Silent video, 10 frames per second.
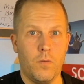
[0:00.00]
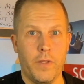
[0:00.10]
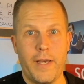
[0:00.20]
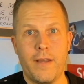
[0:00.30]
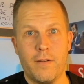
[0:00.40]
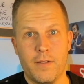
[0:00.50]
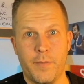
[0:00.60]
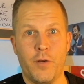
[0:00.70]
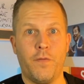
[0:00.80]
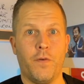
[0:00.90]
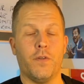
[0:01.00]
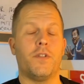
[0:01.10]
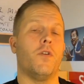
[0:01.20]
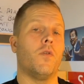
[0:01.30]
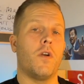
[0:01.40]
Well, that is a mouthful.
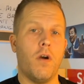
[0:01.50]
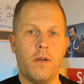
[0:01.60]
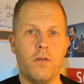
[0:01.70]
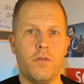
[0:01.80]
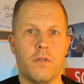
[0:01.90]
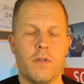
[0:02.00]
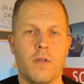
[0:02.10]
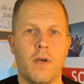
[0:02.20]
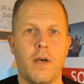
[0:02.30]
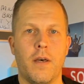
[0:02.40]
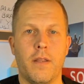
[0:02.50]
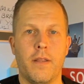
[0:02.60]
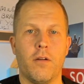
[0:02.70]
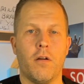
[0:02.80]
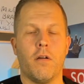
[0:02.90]
So condos, uh,
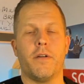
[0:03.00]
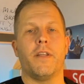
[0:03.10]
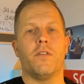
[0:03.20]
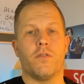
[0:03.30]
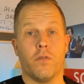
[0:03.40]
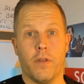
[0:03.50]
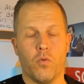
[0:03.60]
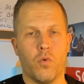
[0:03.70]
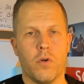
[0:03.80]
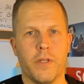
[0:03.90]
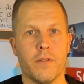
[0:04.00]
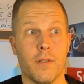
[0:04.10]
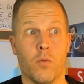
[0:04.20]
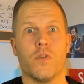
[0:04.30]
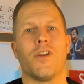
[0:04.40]
there are deals, or there were deals.
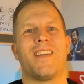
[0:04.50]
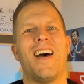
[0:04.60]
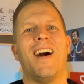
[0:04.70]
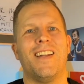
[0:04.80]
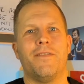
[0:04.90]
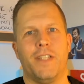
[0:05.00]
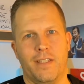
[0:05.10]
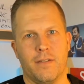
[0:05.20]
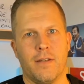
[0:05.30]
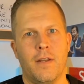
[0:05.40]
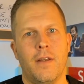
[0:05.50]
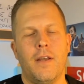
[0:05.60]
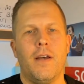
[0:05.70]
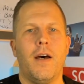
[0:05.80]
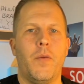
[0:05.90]
There were a ton of deals
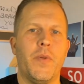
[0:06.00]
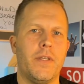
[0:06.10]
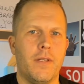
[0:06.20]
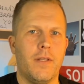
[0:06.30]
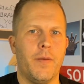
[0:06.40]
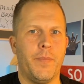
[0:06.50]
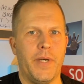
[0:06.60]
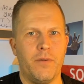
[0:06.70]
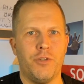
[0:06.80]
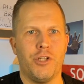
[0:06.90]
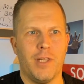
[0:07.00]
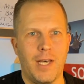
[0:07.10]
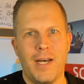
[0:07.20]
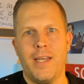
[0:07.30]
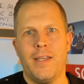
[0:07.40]
up until about
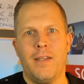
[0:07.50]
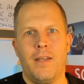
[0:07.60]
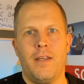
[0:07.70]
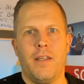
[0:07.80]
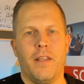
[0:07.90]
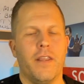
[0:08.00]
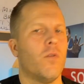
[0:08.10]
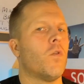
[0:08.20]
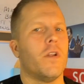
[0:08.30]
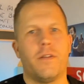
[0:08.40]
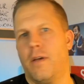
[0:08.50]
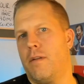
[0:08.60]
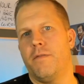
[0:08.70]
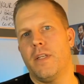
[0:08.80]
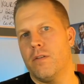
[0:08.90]
July. There were a ton
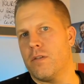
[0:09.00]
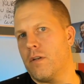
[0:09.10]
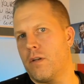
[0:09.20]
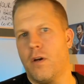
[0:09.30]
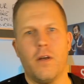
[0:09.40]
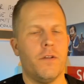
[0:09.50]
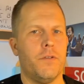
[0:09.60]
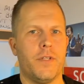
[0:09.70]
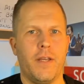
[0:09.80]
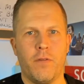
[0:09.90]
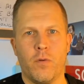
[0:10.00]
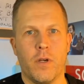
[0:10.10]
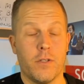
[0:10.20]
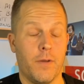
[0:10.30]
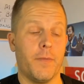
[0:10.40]
of deals on condos
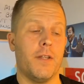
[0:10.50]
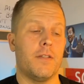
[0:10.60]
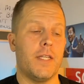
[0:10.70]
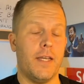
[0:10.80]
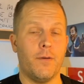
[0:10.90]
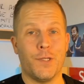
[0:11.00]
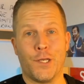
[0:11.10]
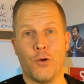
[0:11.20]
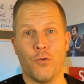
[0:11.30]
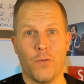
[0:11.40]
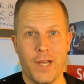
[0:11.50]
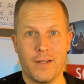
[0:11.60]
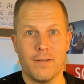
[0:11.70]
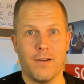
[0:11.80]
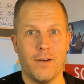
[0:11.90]
everywhere. So I'm going to say I was
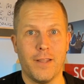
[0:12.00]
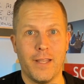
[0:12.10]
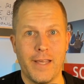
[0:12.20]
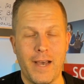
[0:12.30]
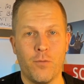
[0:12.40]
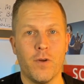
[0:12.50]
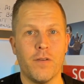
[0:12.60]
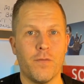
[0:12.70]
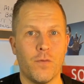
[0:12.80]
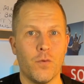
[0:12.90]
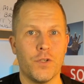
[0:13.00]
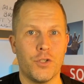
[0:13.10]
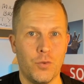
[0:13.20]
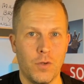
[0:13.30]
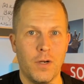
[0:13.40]
correct on that one for
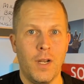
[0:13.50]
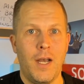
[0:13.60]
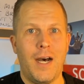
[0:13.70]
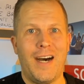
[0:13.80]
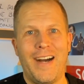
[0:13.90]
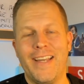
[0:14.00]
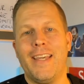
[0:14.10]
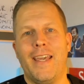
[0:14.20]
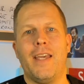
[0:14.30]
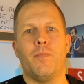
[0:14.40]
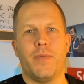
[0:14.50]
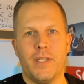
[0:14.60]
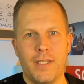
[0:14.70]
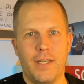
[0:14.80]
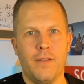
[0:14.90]
sure. I can't
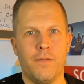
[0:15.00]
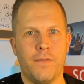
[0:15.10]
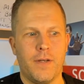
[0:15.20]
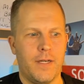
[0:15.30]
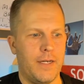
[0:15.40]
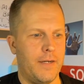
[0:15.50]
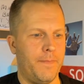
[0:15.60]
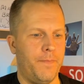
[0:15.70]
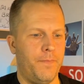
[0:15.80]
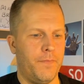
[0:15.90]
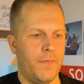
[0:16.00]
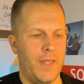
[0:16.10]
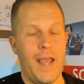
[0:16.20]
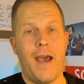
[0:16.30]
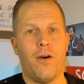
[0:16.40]
believe um,
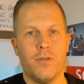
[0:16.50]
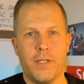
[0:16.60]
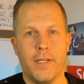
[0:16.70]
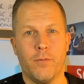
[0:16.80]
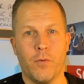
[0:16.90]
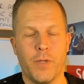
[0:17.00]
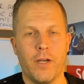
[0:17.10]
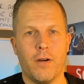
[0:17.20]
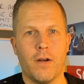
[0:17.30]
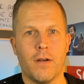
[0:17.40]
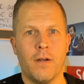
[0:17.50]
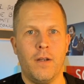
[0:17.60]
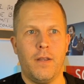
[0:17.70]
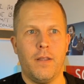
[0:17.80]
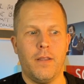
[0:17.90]
now, sitting where we are,
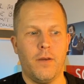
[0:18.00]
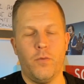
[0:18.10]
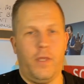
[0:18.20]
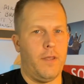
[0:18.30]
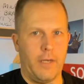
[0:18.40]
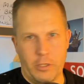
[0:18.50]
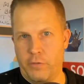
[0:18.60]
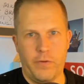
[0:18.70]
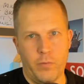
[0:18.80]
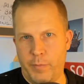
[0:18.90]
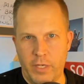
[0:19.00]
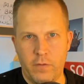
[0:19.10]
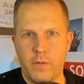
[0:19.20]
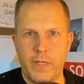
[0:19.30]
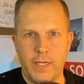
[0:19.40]
that we thought COVID would be
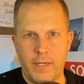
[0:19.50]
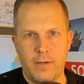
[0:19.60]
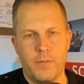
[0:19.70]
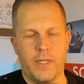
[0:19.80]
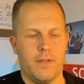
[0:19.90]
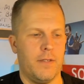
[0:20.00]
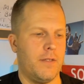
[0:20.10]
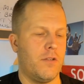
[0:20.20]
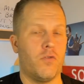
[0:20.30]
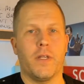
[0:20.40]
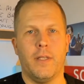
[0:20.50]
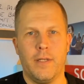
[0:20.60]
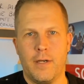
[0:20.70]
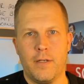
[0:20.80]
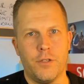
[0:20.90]
over by now, because it's strictly
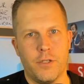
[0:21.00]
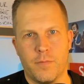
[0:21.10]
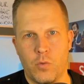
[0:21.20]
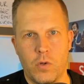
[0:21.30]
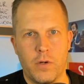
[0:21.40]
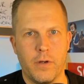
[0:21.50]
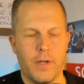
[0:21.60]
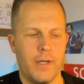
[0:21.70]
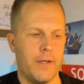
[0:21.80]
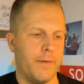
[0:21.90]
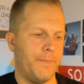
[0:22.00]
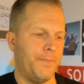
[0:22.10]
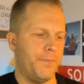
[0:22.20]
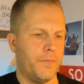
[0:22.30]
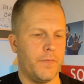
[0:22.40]
not, and just more
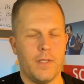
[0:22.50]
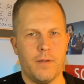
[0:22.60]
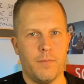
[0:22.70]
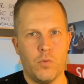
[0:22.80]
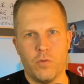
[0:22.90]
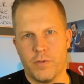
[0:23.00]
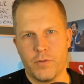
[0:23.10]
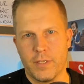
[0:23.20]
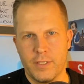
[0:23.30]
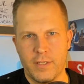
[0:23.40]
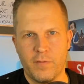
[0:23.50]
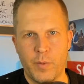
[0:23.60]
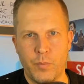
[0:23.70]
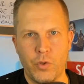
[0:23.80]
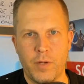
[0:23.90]
um, uh, more restrictions have
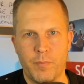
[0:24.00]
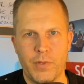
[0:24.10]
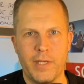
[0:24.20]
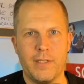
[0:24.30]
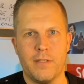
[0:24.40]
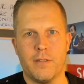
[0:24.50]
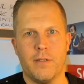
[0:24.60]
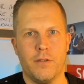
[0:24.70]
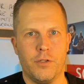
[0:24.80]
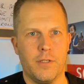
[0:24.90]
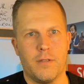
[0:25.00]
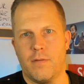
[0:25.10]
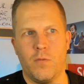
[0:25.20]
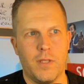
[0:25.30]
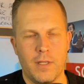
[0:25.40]
been put in place just
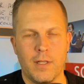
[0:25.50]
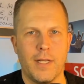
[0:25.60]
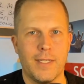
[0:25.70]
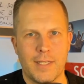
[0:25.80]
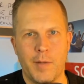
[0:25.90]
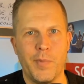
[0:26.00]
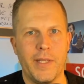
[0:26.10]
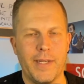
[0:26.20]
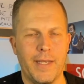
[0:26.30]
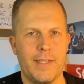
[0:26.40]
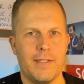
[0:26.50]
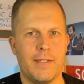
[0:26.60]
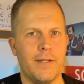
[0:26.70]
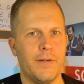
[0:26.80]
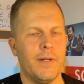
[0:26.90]
within the last couple of days.
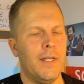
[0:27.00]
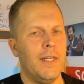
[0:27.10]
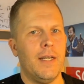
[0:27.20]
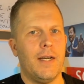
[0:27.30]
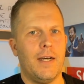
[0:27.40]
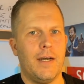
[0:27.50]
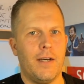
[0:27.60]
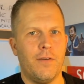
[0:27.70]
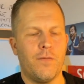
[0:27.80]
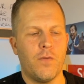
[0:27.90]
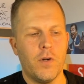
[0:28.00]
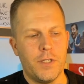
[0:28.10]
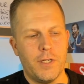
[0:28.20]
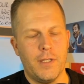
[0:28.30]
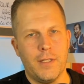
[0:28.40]
So uh,
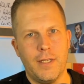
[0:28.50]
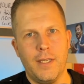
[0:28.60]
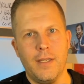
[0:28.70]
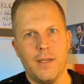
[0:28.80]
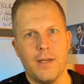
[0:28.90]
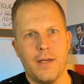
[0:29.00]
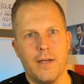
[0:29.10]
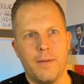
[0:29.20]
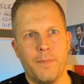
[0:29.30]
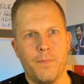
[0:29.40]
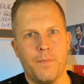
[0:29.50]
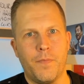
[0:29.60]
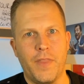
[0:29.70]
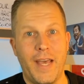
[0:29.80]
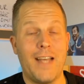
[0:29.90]
unfortunately, um,
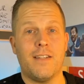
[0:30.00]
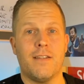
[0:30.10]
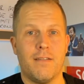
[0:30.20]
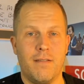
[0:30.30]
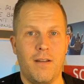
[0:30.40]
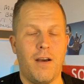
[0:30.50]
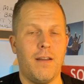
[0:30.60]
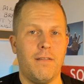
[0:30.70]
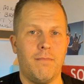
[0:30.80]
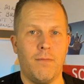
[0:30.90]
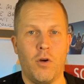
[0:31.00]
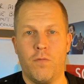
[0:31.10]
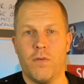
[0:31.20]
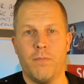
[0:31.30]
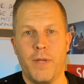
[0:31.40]
that's not
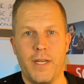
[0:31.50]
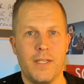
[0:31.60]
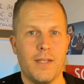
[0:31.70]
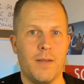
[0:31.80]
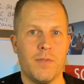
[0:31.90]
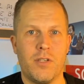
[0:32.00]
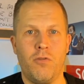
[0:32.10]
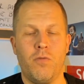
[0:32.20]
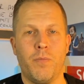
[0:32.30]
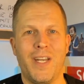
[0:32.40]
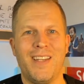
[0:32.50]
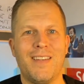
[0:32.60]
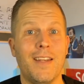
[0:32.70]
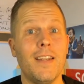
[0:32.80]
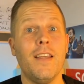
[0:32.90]
over anytime soon, but it
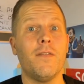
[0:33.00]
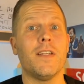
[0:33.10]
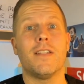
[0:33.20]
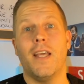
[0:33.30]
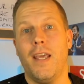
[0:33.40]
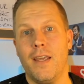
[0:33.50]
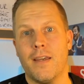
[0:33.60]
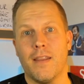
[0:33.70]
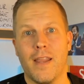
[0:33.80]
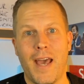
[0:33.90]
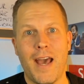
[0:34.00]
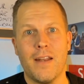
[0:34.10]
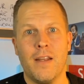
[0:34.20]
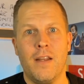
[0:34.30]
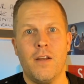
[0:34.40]
didn't even take
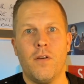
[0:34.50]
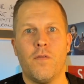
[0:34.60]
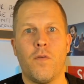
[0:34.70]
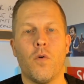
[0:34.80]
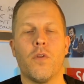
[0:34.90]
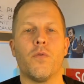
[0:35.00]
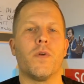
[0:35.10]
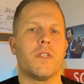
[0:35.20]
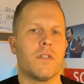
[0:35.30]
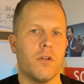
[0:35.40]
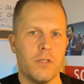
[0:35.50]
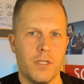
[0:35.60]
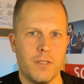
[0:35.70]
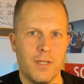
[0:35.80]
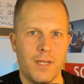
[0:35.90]
that for the
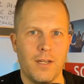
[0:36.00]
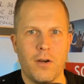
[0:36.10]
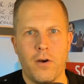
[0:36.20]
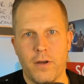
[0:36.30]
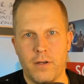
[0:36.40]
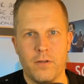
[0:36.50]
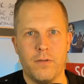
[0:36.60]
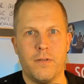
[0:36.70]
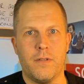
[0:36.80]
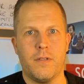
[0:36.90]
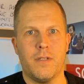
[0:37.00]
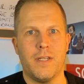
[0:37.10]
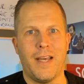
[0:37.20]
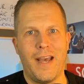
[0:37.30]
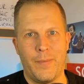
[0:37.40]
resurgence in condos
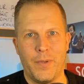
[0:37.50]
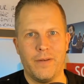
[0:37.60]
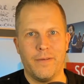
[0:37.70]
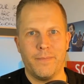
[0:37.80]
to happen.